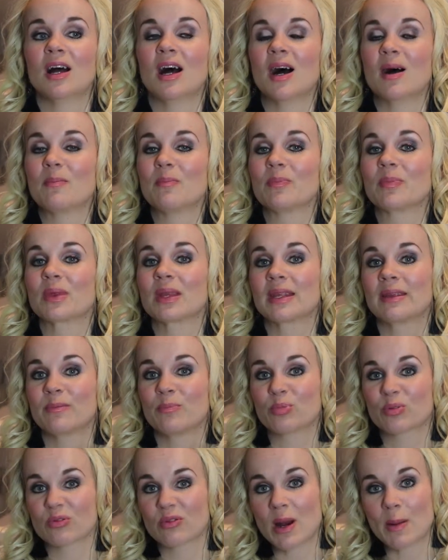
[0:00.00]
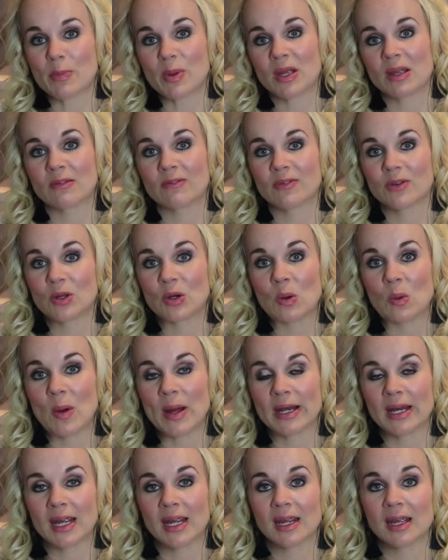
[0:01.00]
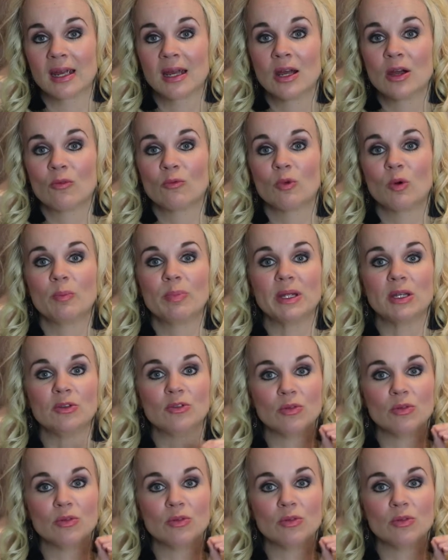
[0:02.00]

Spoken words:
prepping for your wedding will be,